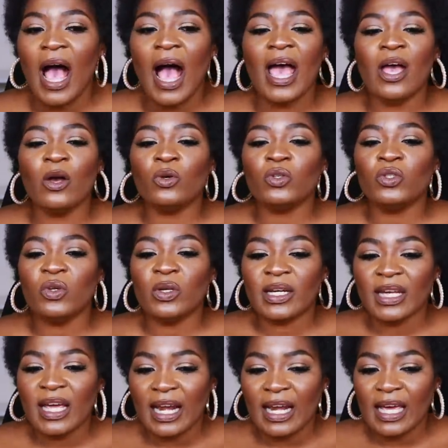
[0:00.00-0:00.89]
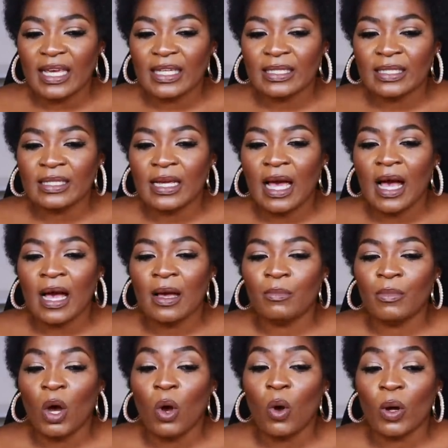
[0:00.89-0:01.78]
I also realized
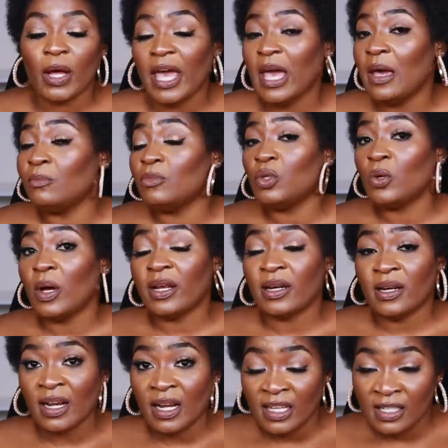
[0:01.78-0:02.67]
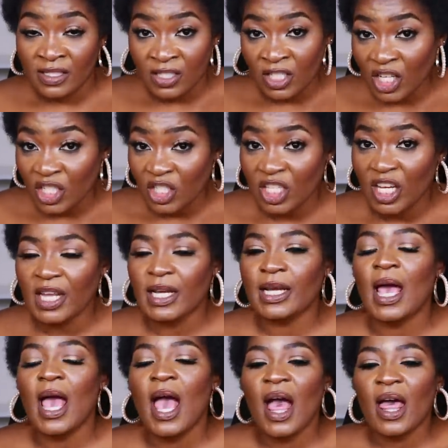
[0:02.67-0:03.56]
or came to a
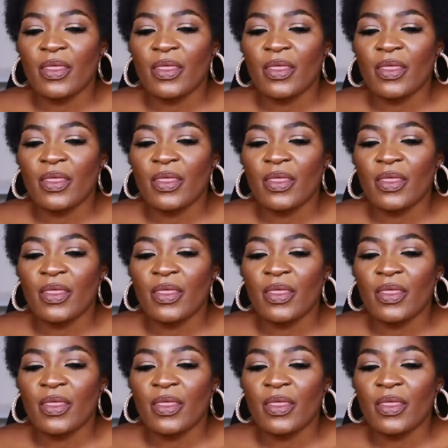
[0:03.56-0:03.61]
realization